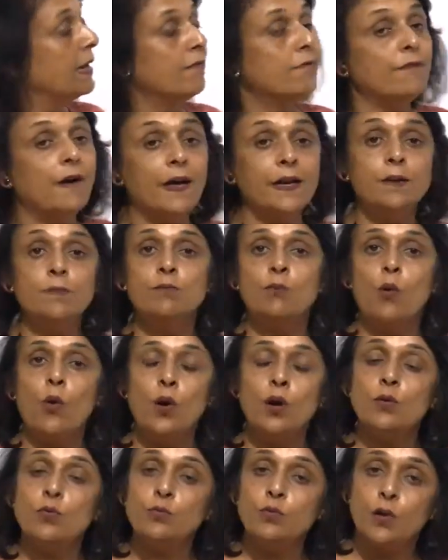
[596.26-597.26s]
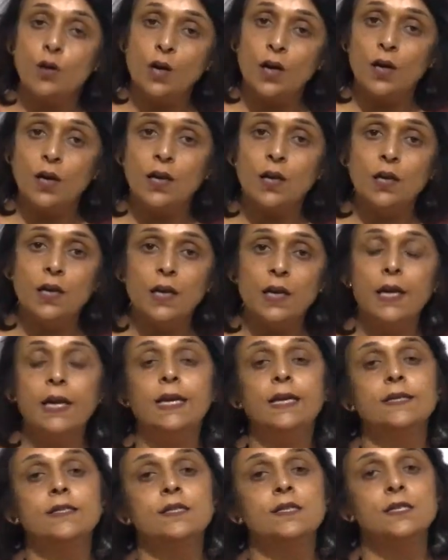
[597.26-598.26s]
One more whorl
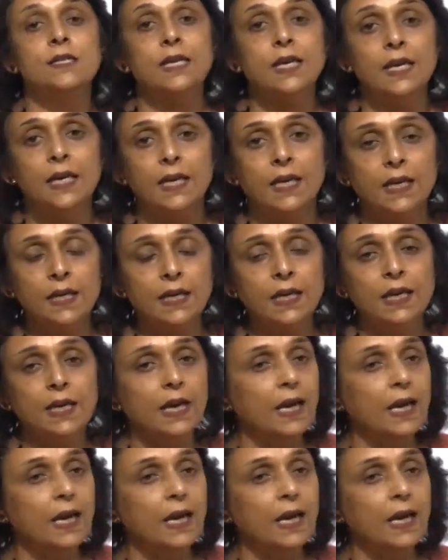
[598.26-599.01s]
is seen